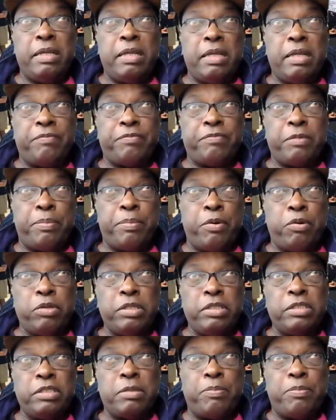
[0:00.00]
if the
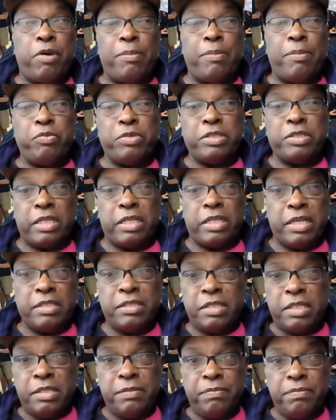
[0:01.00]
police department was
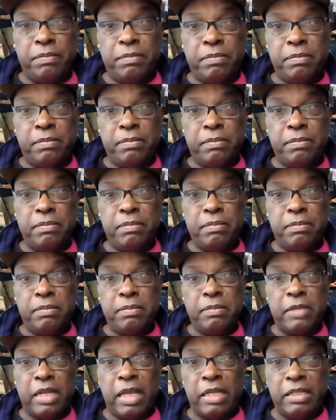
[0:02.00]
against it,
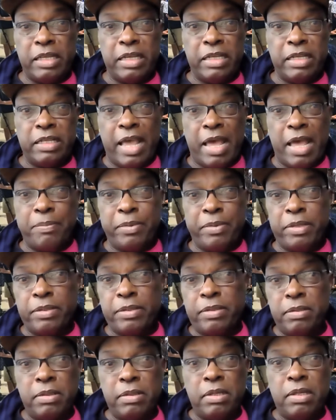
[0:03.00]
it didn't happen.
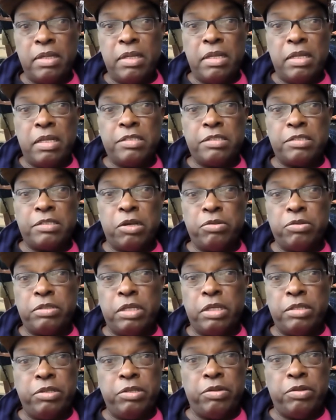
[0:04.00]
So,
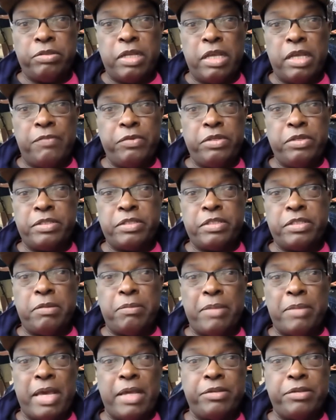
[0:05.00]
you know, Dave, you're the city
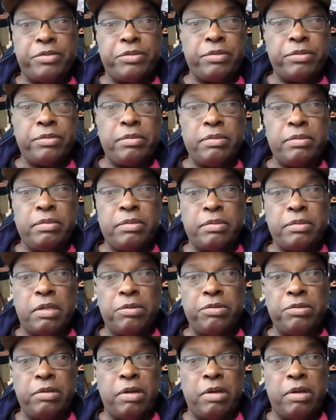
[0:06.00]
manager. So,
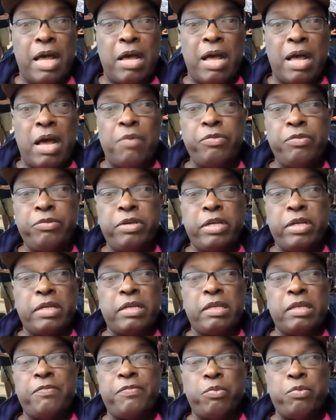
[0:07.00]
you know, how are you going to
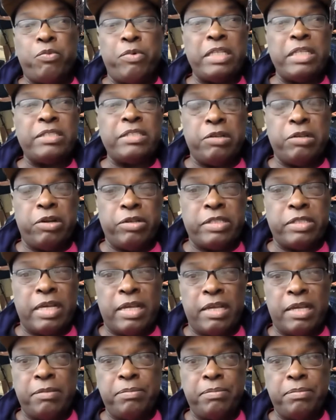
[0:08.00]
keep from wasting our
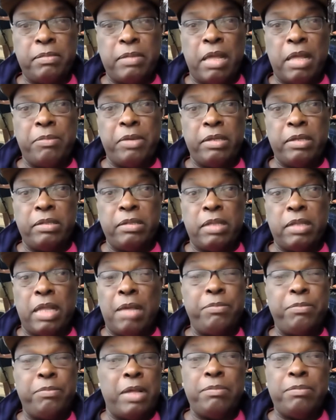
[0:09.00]
time? I mean,
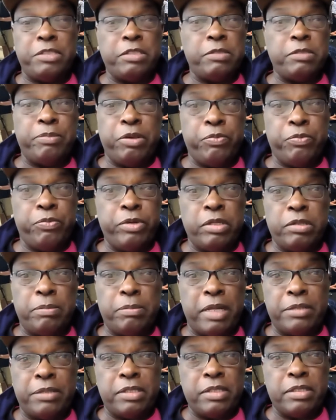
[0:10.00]
I'm just being real
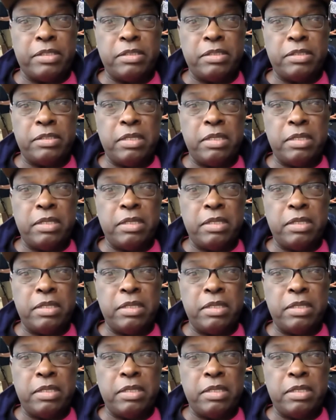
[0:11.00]
about this.